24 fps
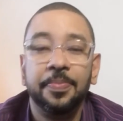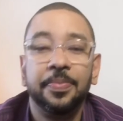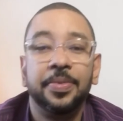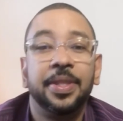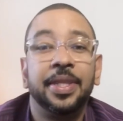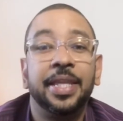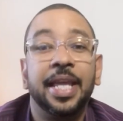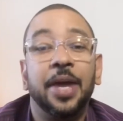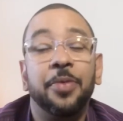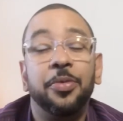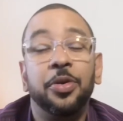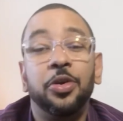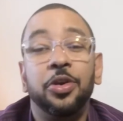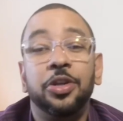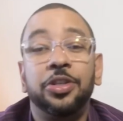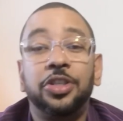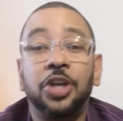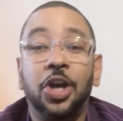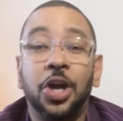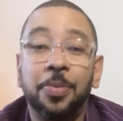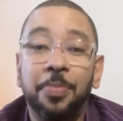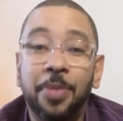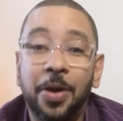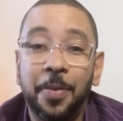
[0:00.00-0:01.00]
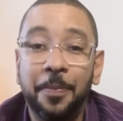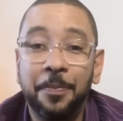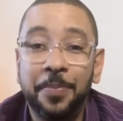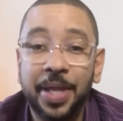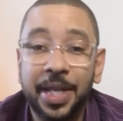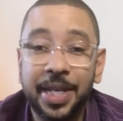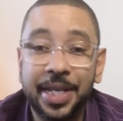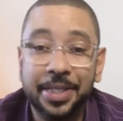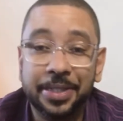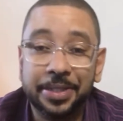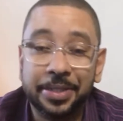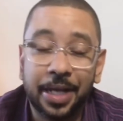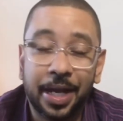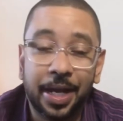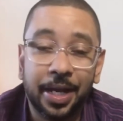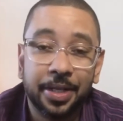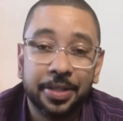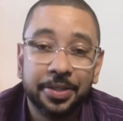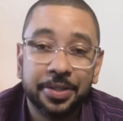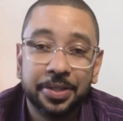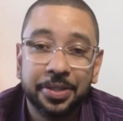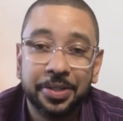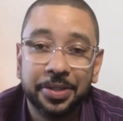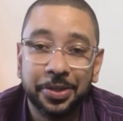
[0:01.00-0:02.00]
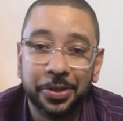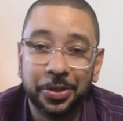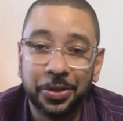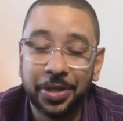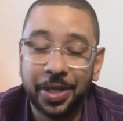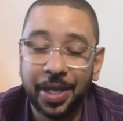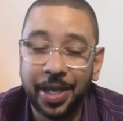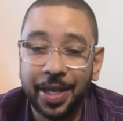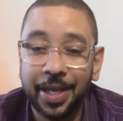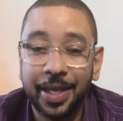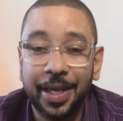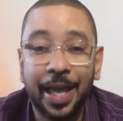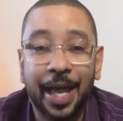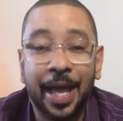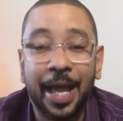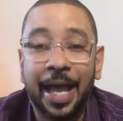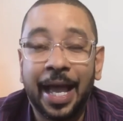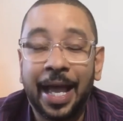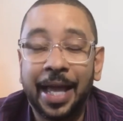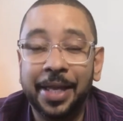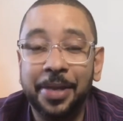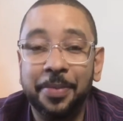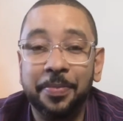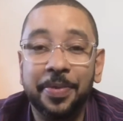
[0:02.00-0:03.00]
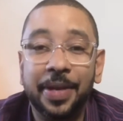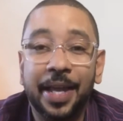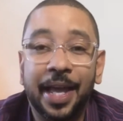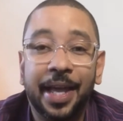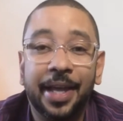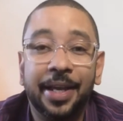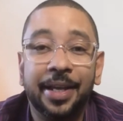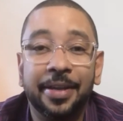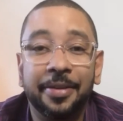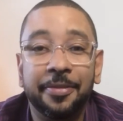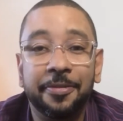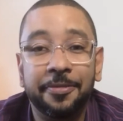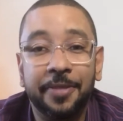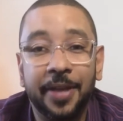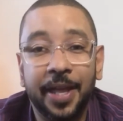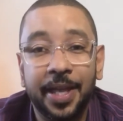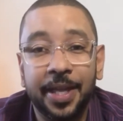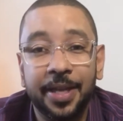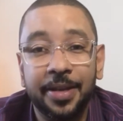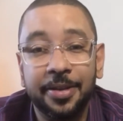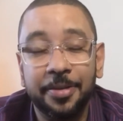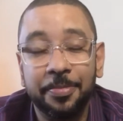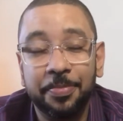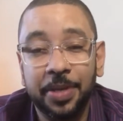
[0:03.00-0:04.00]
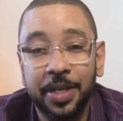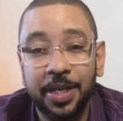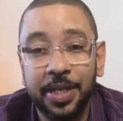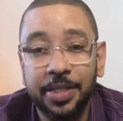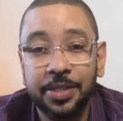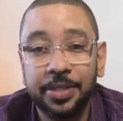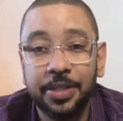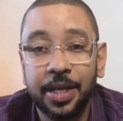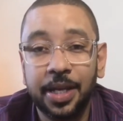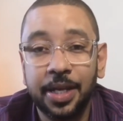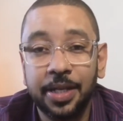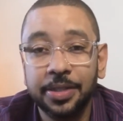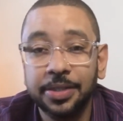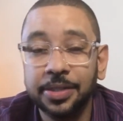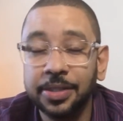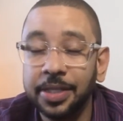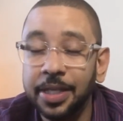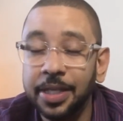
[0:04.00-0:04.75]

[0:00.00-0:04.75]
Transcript: Now we're going to talk about penny stocks. Okay, I am not a fan of penny stocks.